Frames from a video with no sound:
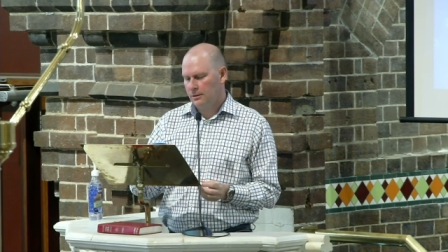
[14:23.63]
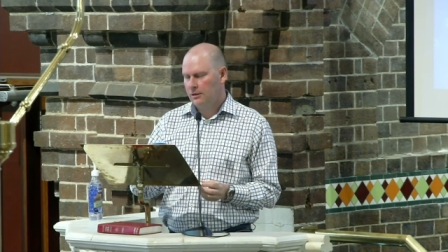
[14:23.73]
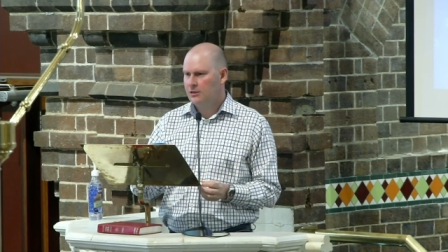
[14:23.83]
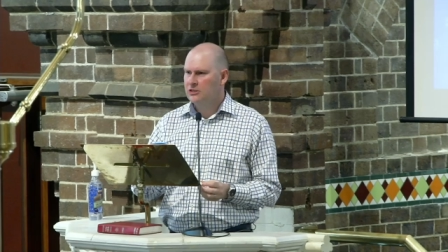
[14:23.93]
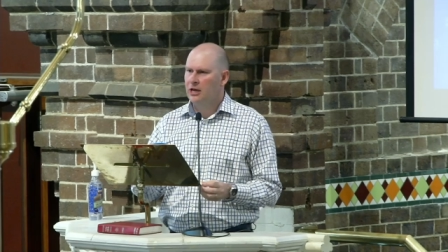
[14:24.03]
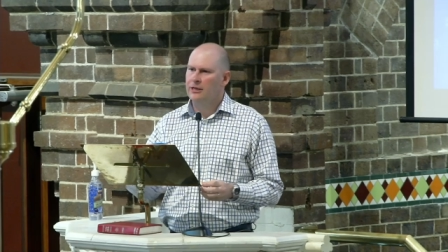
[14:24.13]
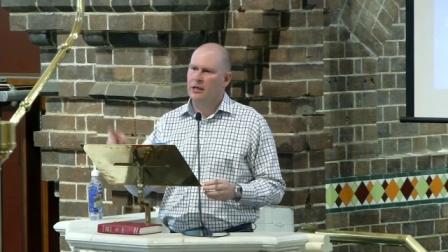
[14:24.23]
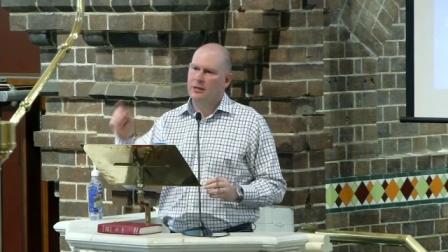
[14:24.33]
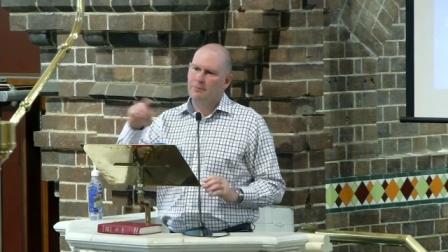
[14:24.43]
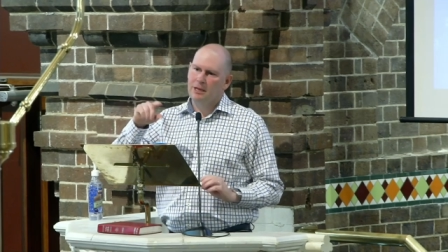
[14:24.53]
He's saying that
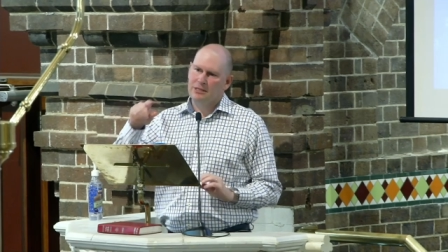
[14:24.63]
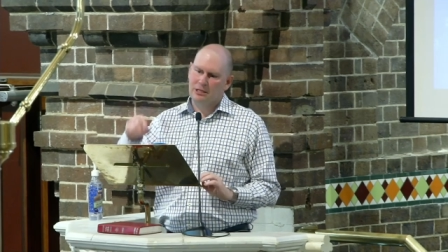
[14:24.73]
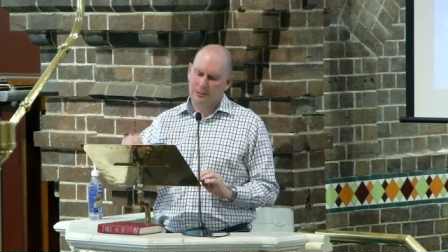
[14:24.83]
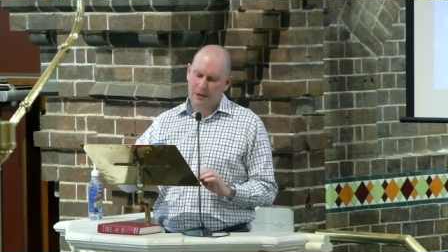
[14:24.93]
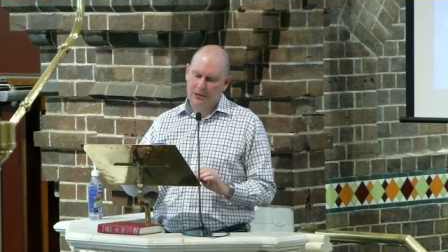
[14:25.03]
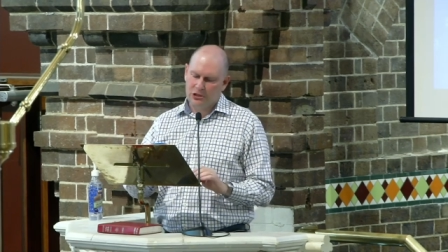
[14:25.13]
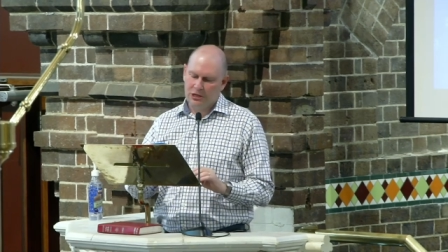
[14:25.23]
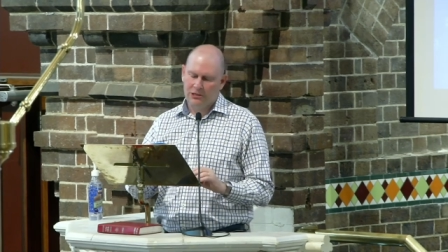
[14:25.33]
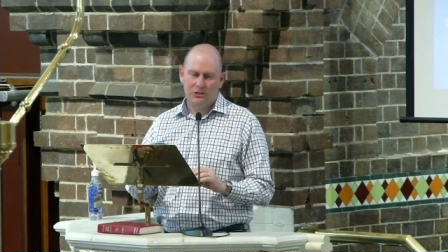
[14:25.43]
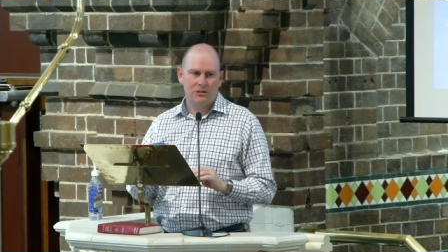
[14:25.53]
the message about
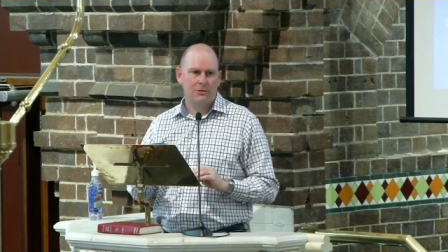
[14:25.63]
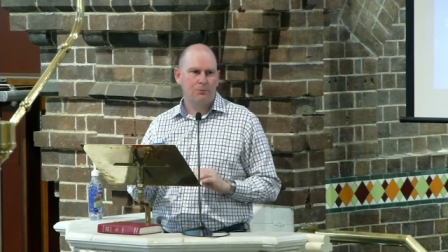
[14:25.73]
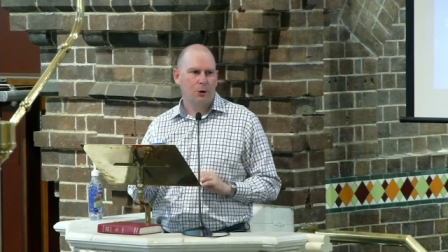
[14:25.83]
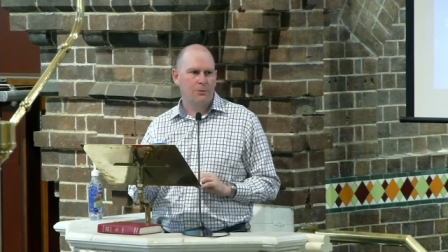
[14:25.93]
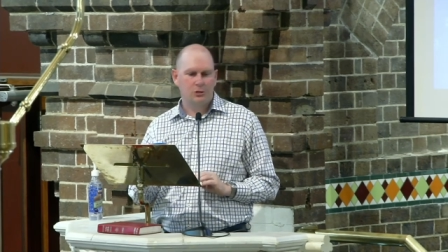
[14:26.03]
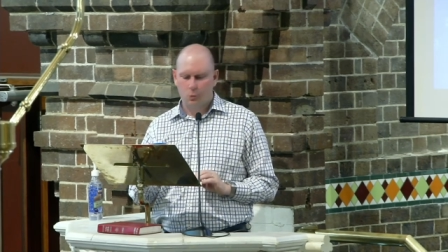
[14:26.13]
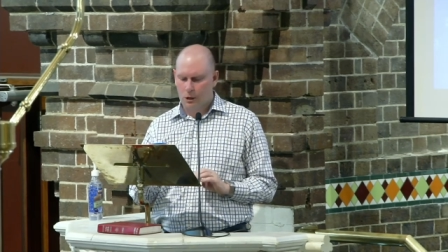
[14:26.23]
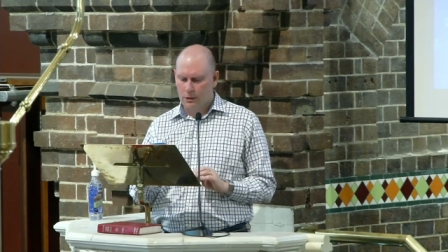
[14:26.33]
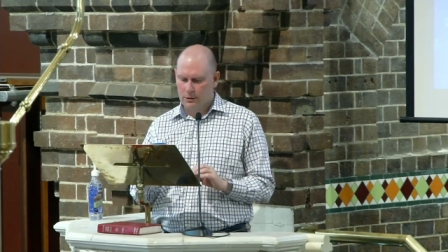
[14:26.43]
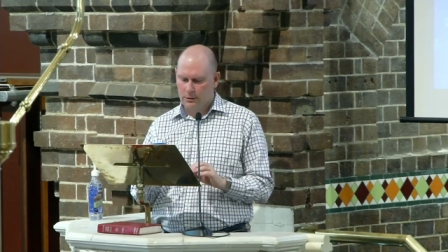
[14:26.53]
Jesus, the promised
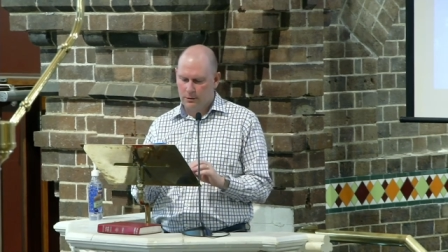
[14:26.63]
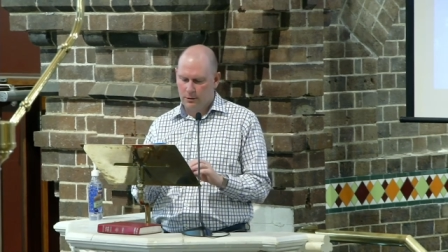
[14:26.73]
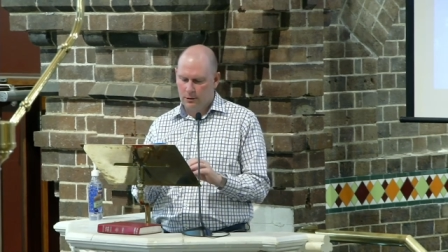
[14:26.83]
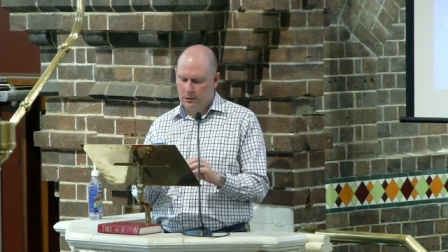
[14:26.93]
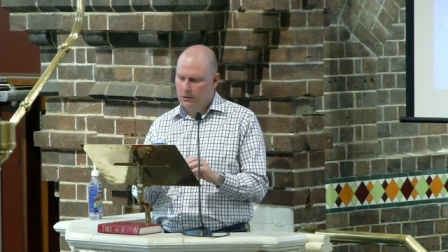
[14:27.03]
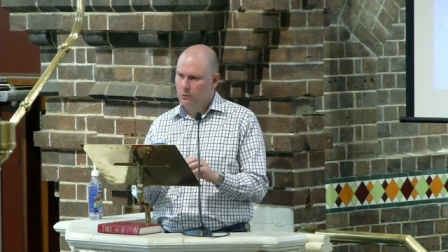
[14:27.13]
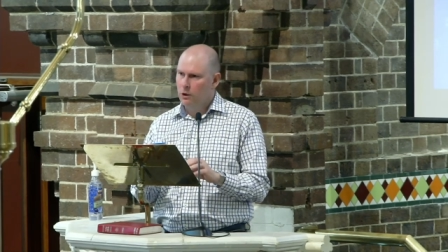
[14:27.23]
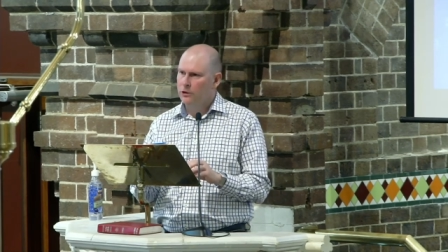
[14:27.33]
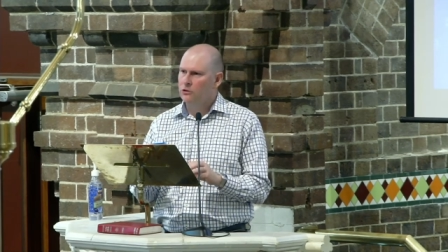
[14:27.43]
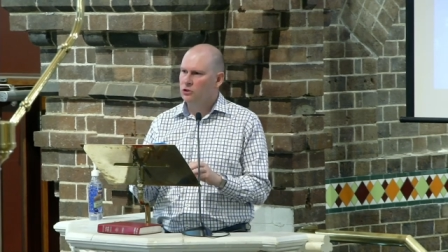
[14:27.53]
one, the
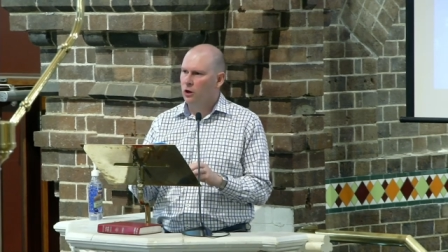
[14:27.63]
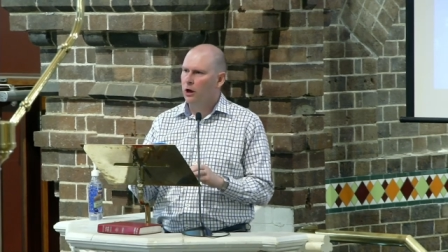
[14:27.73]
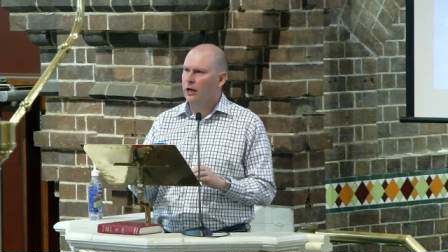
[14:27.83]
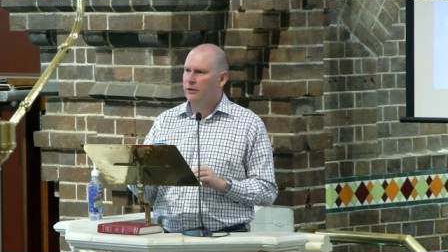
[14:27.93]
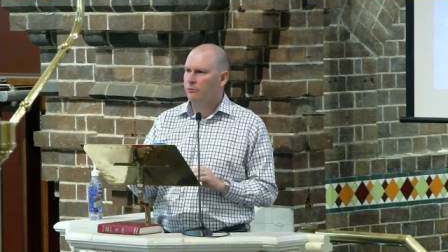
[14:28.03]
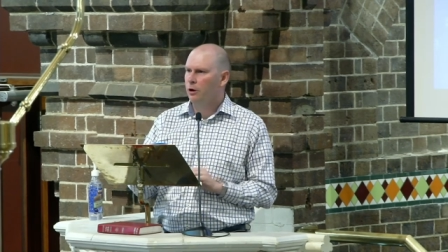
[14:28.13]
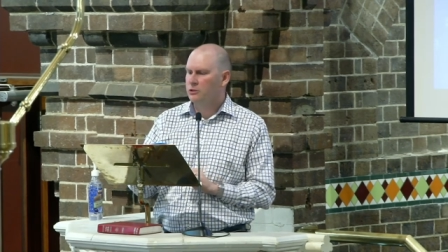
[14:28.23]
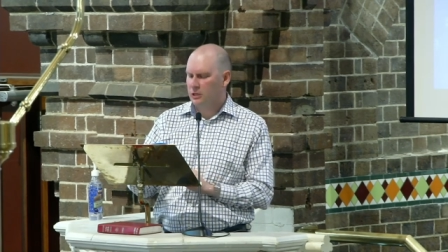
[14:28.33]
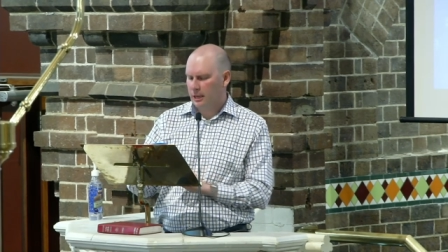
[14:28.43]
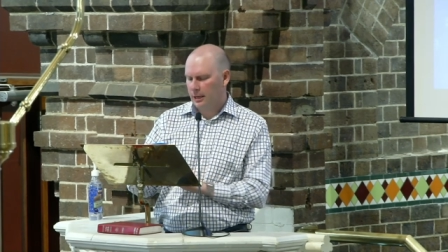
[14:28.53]
one who died and rose
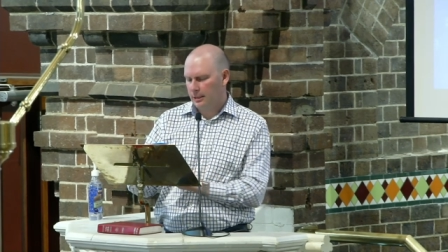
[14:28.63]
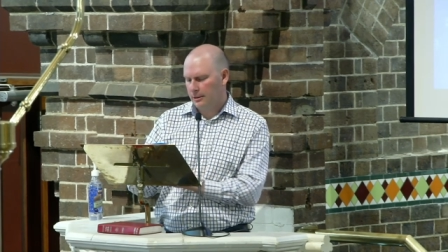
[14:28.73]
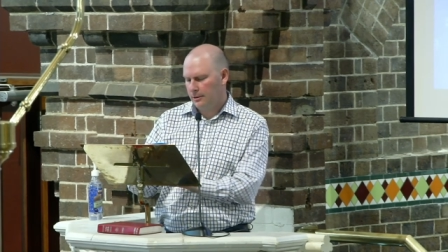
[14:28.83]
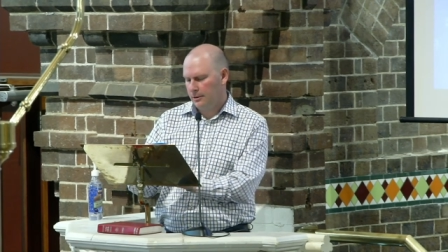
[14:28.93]
again,